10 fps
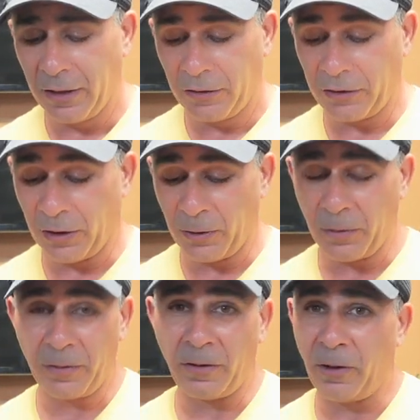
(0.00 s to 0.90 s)

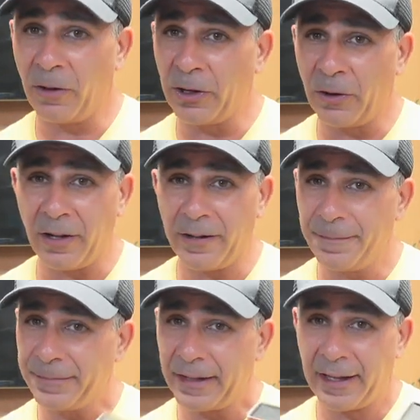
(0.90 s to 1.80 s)
So all in
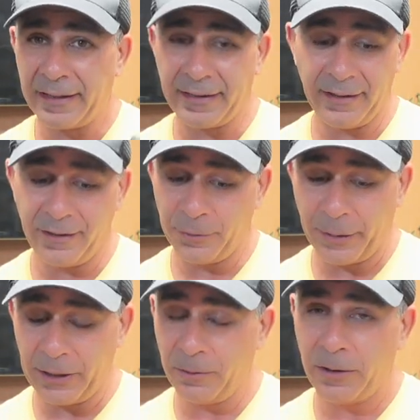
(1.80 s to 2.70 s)
all, this is
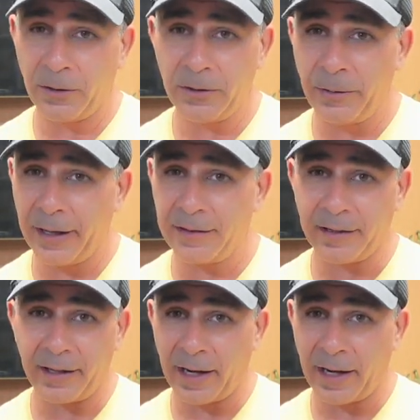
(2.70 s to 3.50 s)
my new go-to headset.